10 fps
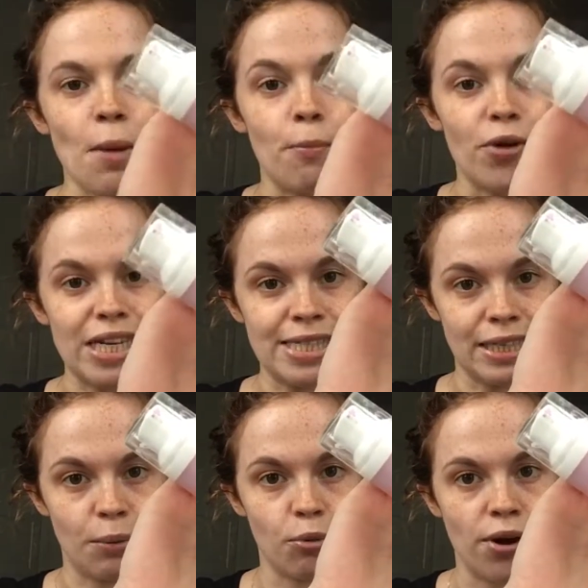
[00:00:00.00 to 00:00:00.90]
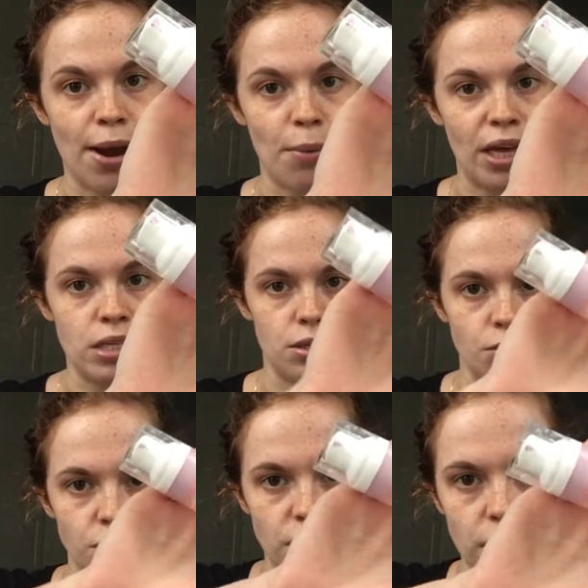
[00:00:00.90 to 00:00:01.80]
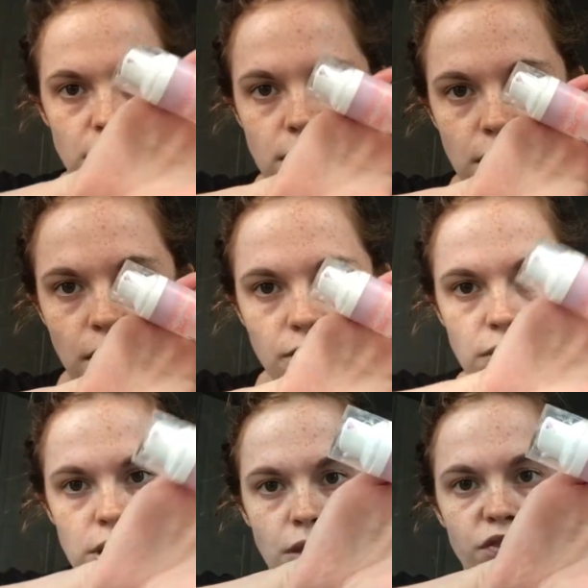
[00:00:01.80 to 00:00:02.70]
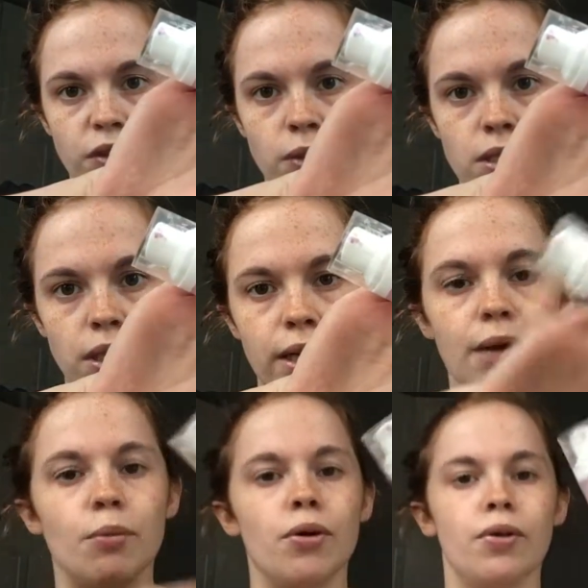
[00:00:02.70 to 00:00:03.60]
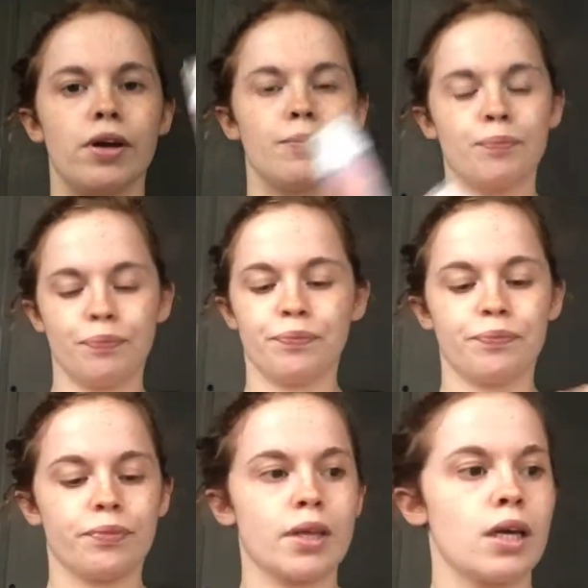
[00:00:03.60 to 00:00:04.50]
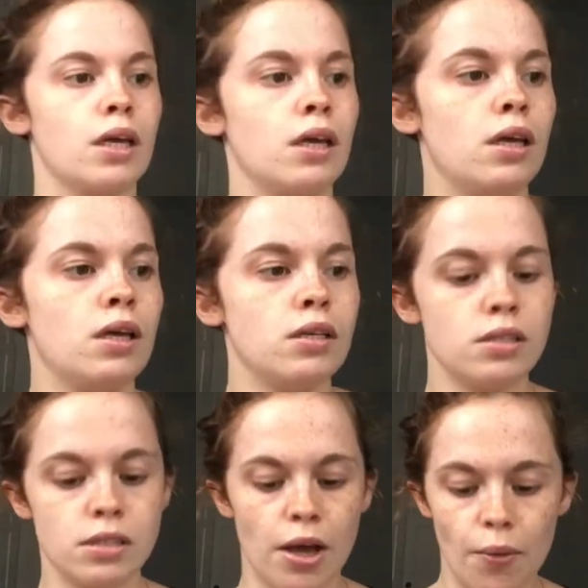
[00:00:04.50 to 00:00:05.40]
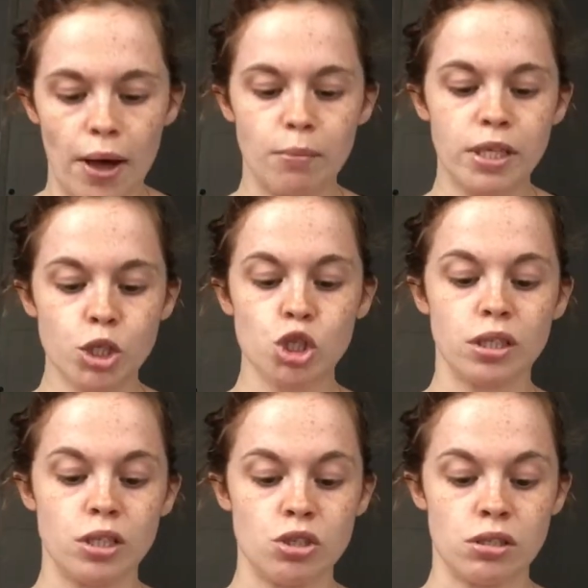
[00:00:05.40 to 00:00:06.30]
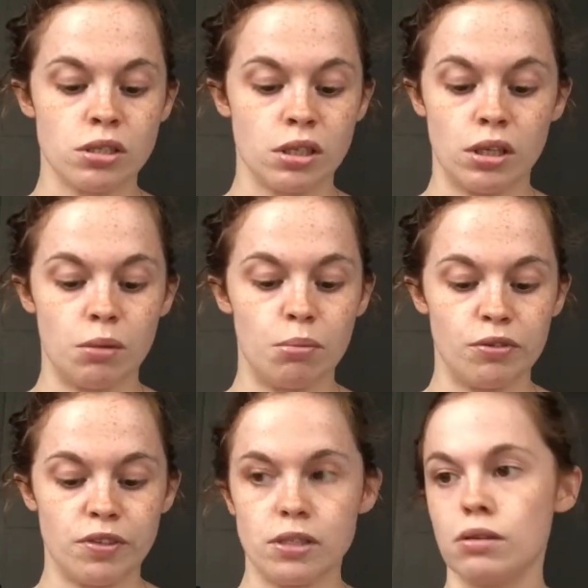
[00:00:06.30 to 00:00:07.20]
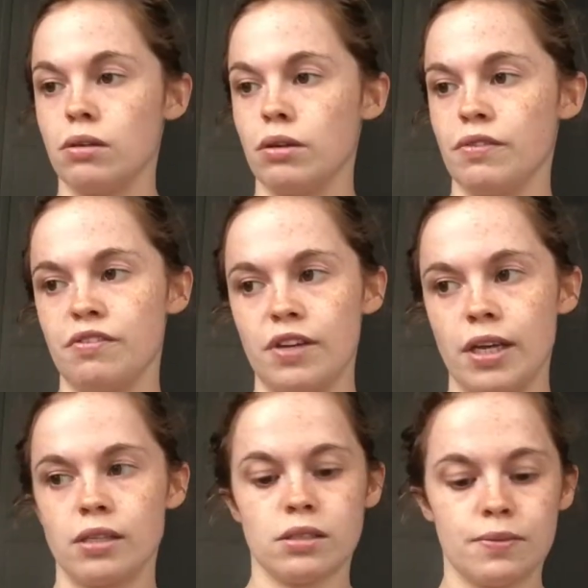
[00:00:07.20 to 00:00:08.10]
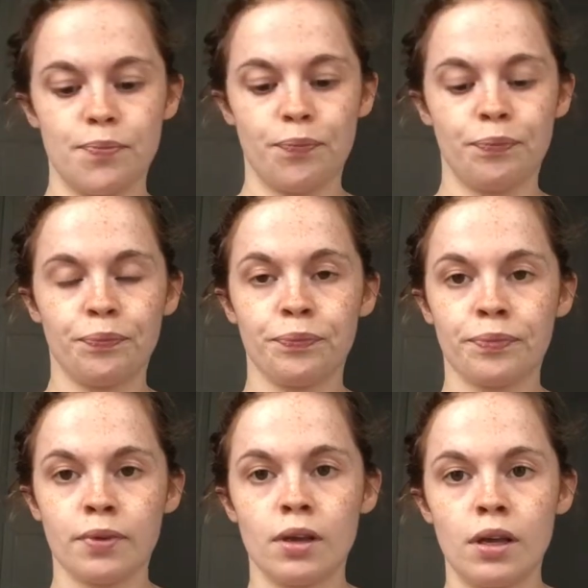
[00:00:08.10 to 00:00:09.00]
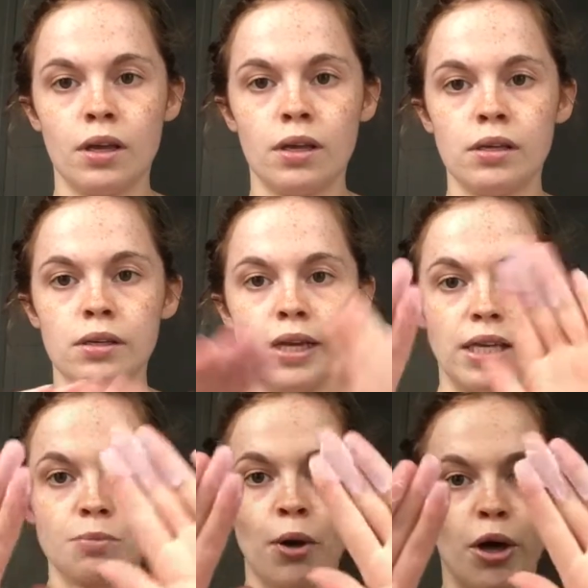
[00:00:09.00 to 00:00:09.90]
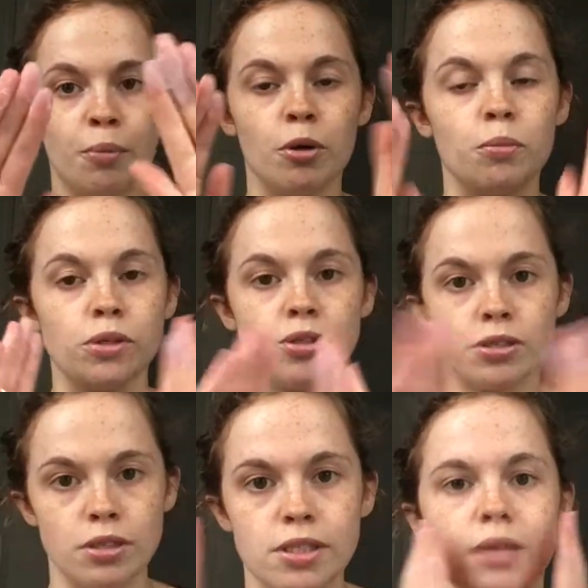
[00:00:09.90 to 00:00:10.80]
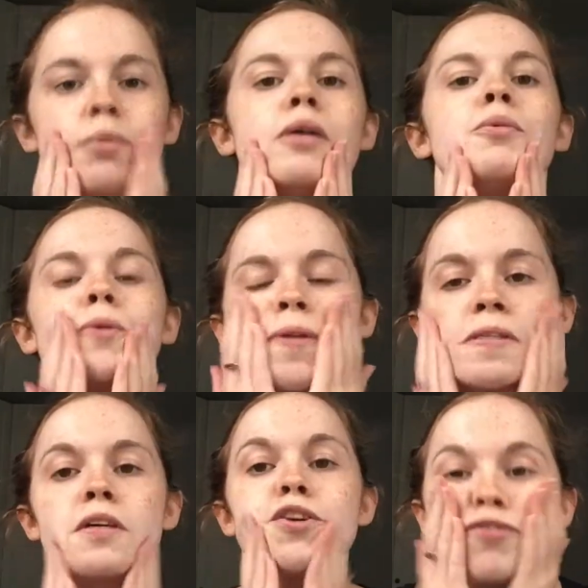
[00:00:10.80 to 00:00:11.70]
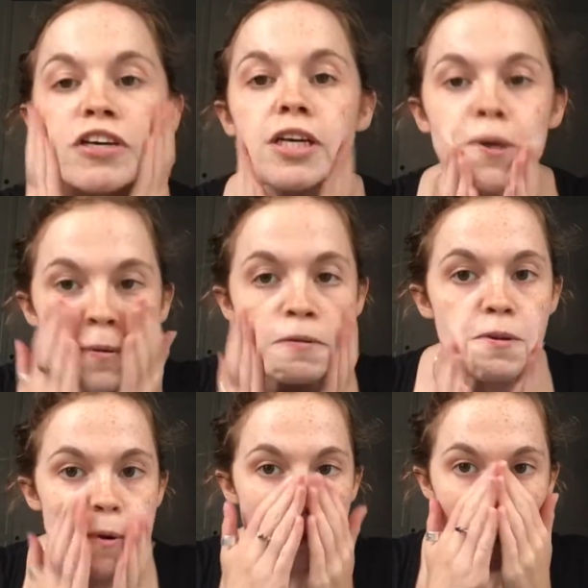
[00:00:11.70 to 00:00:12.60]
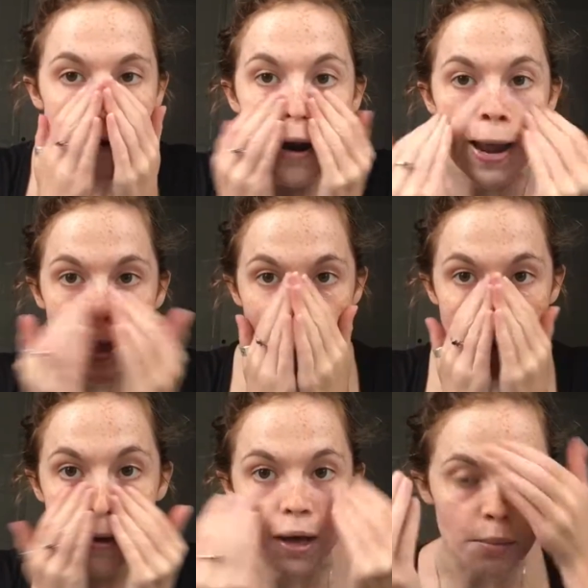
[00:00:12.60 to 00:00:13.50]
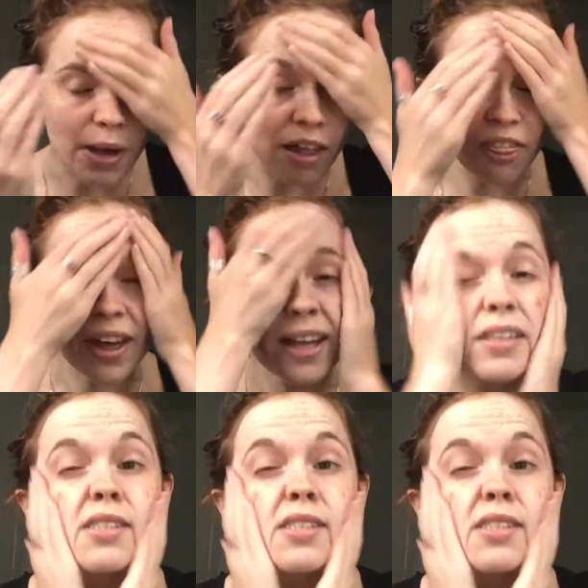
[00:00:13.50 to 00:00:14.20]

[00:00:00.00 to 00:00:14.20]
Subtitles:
Brightening Primer. I don't know if you can see it, if it's going to focus on the camera or not. So I'm literally just going to buff this all over the face. It is purple, but it does not stay purple when it's on your face, so don't worry about that.